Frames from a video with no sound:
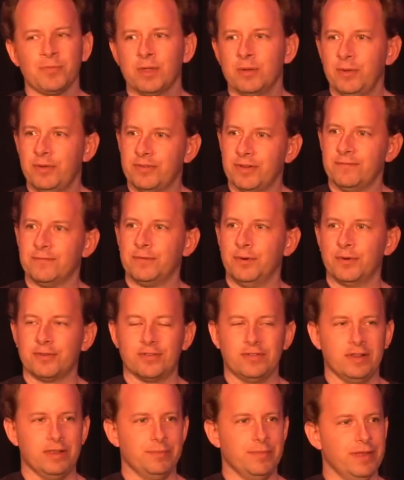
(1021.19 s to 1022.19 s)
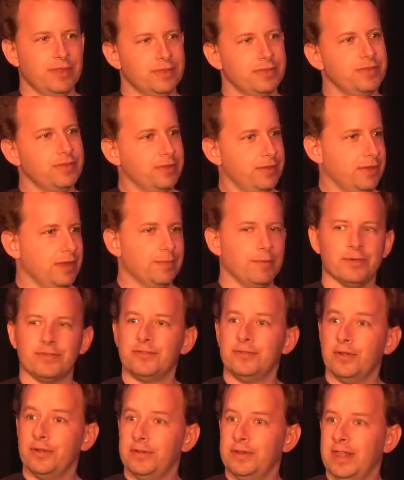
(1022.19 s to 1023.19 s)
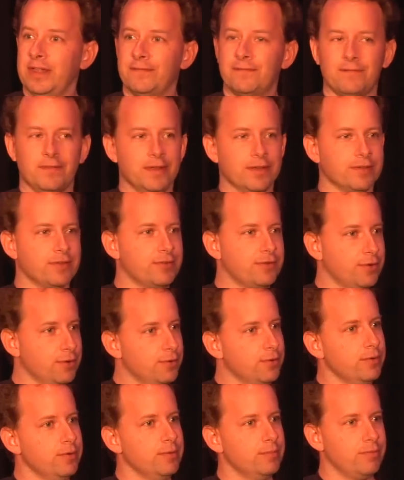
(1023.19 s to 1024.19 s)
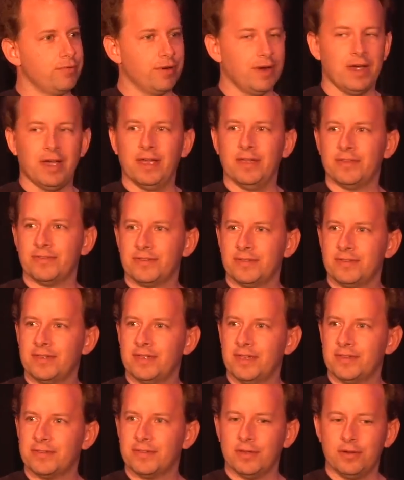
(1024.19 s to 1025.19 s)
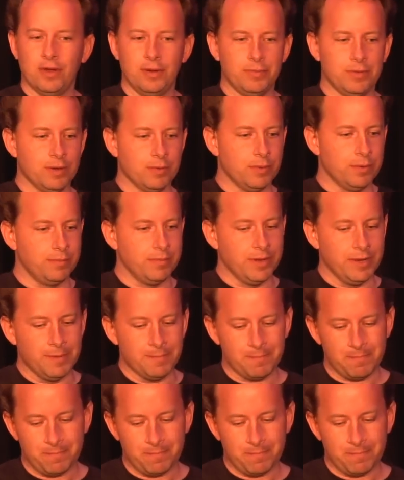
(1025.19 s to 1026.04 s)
which unfortunately meant there was no Netflix 2 prize, as they hoped there would be.